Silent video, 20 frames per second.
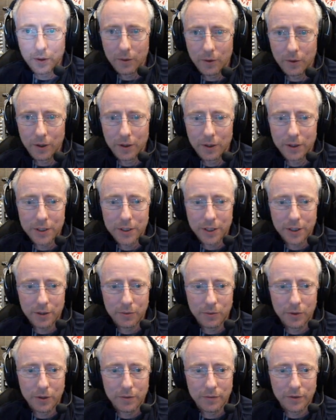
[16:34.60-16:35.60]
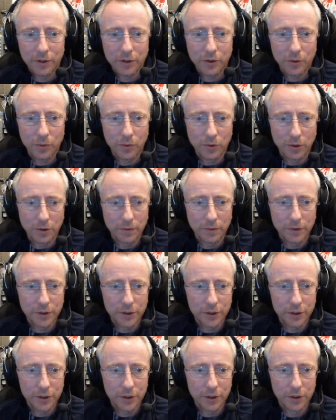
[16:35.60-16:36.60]
right, let's get rid of the
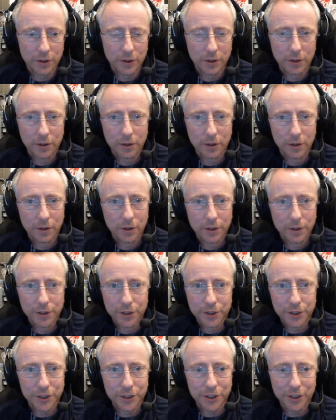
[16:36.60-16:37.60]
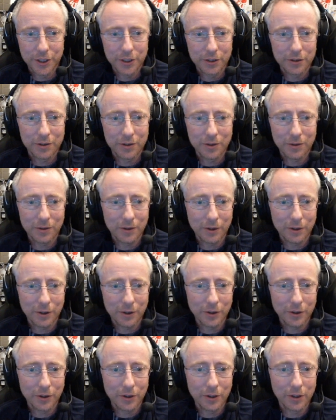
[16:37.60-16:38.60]
dwarves. Z is no longer
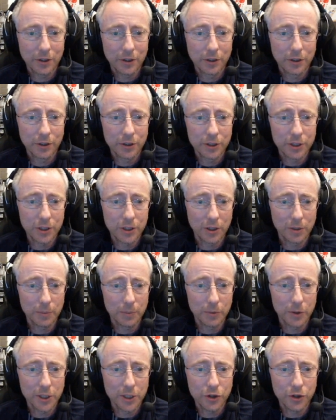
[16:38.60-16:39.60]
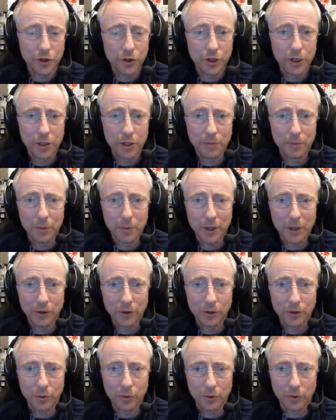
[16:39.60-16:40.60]
going to solemnly dream
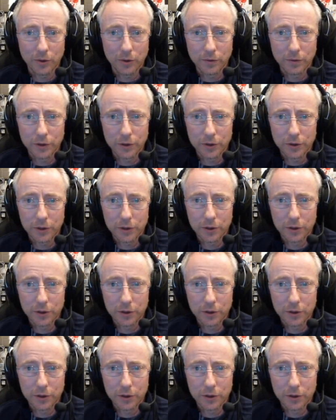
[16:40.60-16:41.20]
about dwarves.